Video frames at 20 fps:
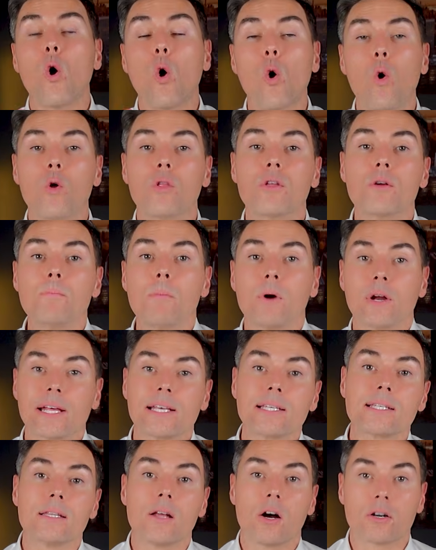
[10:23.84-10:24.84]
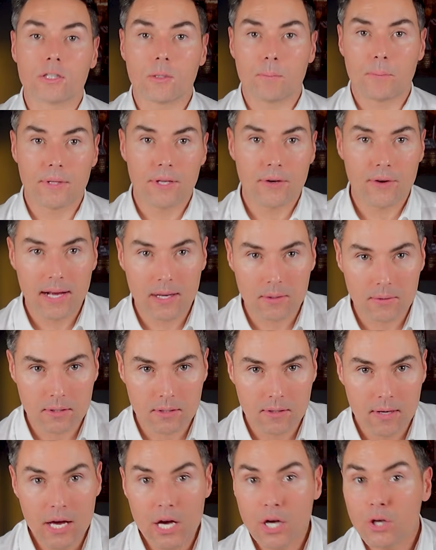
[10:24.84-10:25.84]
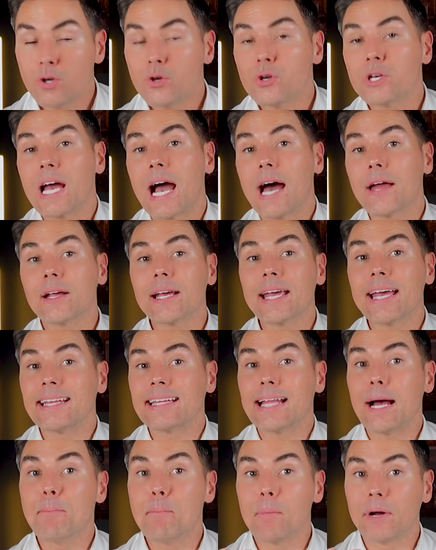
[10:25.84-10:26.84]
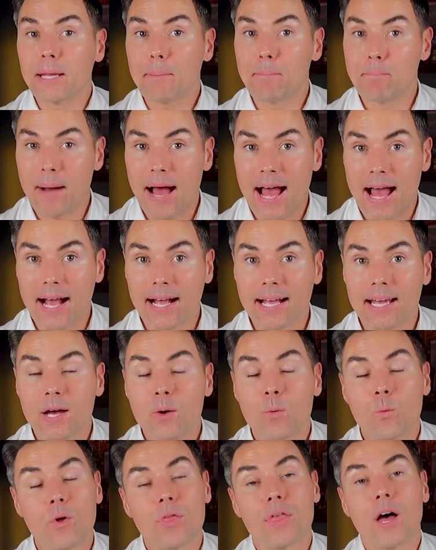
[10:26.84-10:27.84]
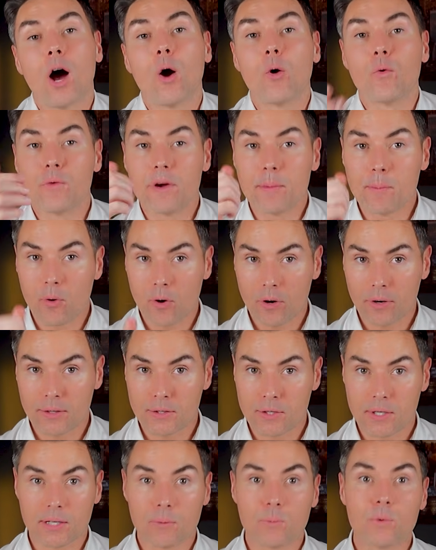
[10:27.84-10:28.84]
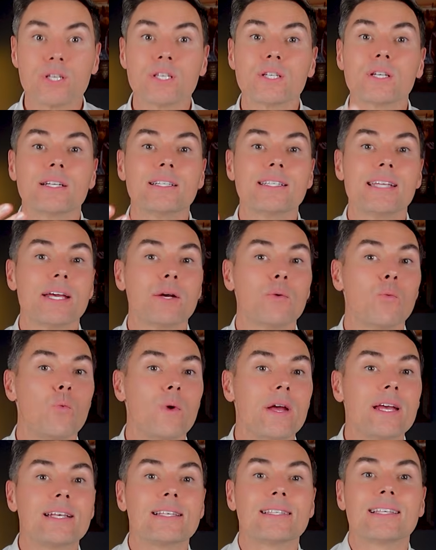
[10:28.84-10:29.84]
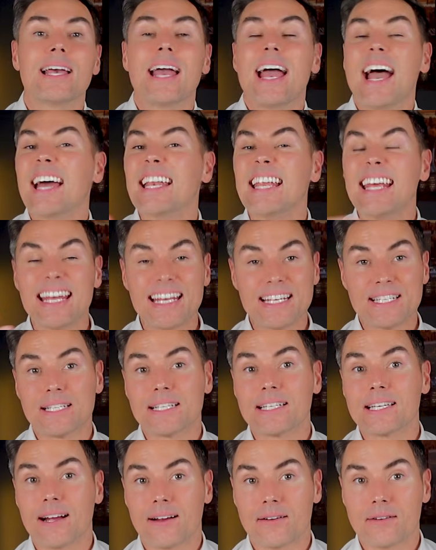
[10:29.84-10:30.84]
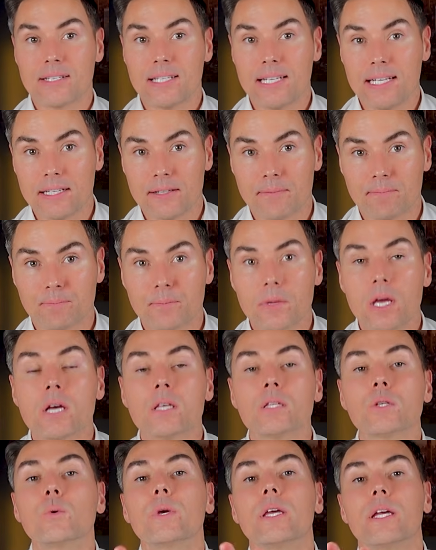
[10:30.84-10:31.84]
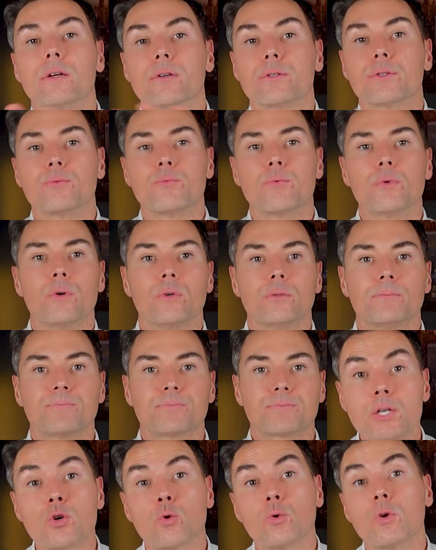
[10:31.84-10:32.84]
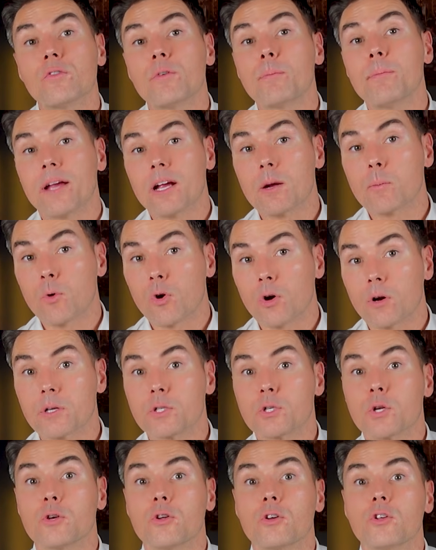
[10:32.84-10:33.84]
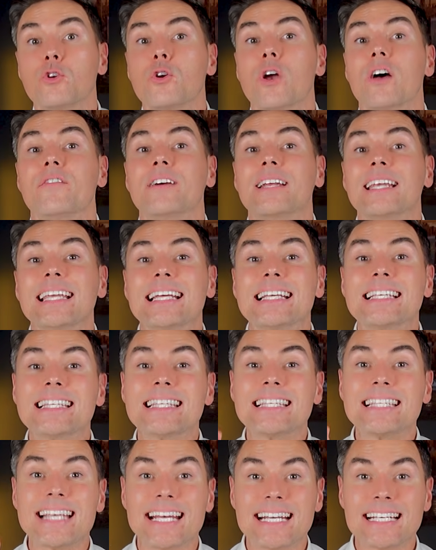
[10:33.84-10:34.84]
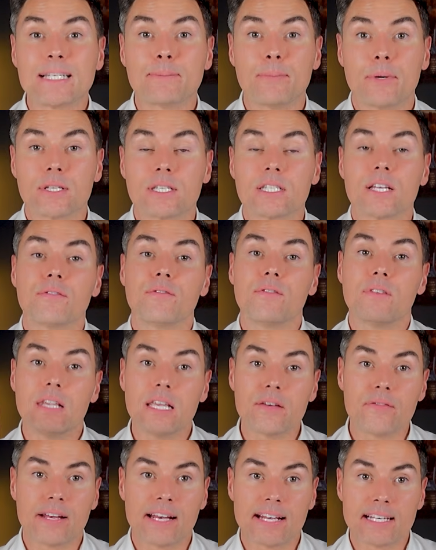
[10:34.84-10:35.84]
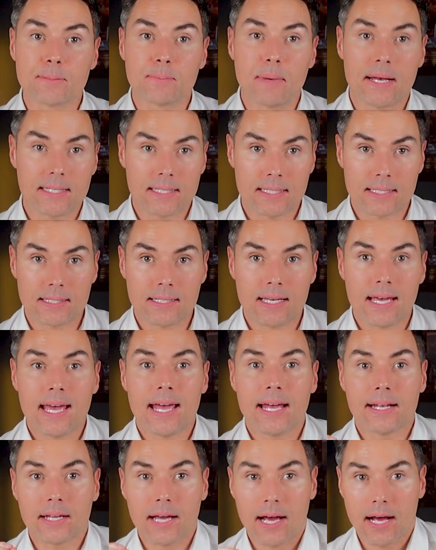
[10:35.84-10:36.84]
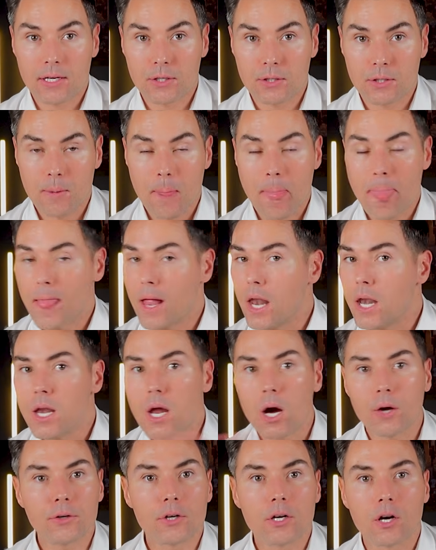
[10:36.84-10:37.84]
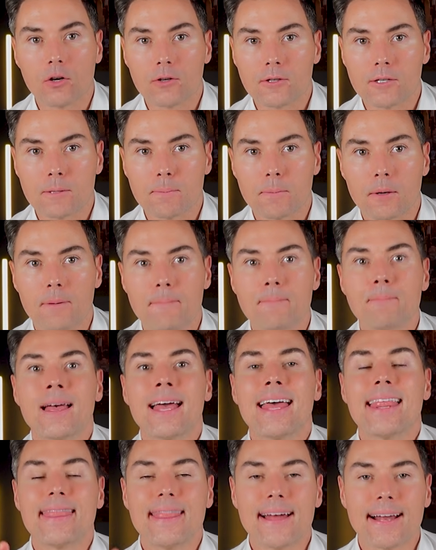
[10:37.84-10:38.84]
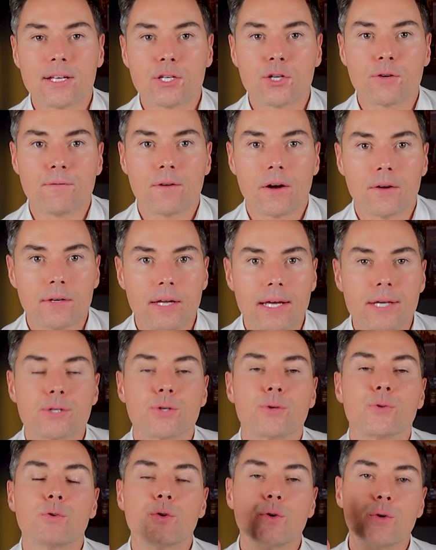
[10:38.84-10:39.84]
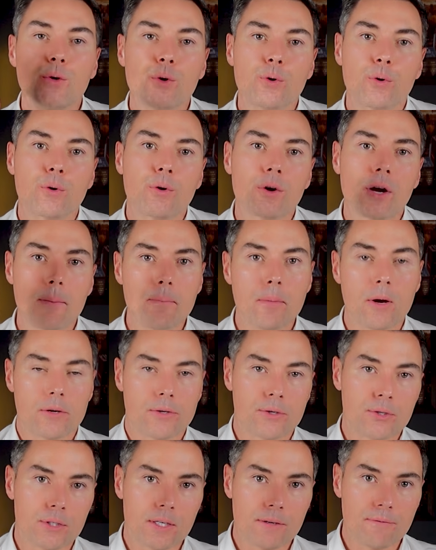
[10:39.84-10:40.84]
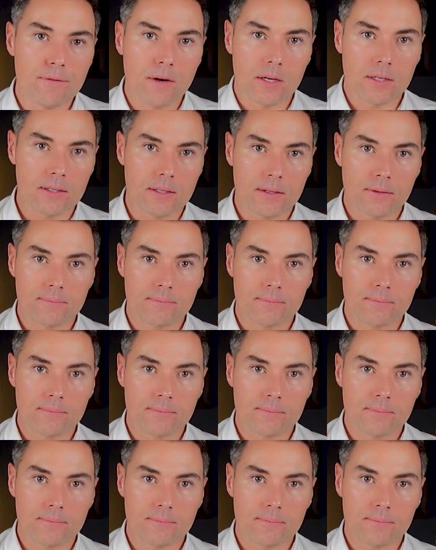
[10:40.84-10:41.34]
all their money is locked up in their house. You cannot get that money back without remortgaging, which can take weeks and isn't guaranteed. So here's the rule. Don't overpay a mortgage until you have at least 6 months of living expenses in cash. Non-negotiable. That is your foundation, your emergency fund.